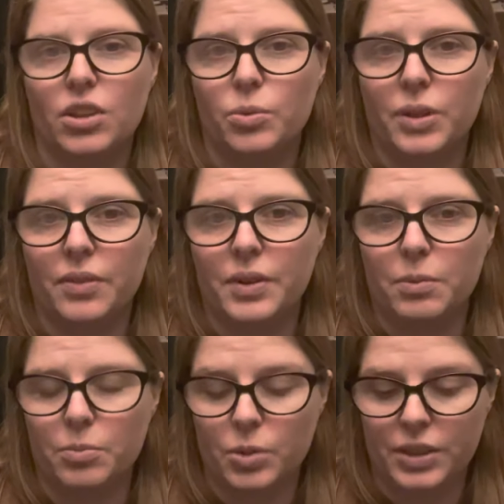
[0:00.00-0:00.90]
One of
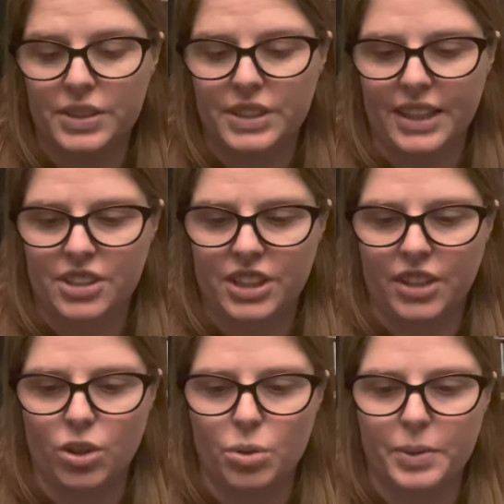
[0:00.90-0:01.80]
them was actually
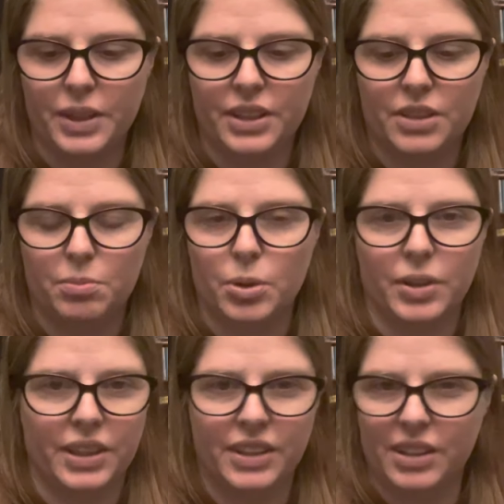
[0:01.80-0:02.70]
opened,
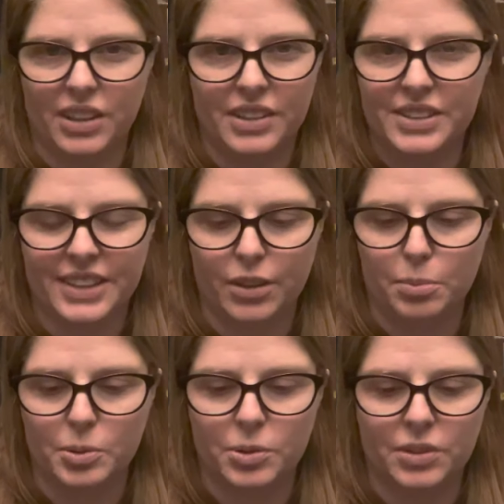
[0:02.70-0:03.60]
broken,
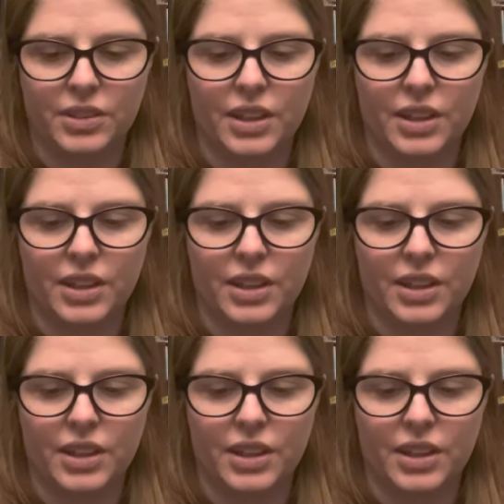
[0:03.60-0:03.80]
unsellable.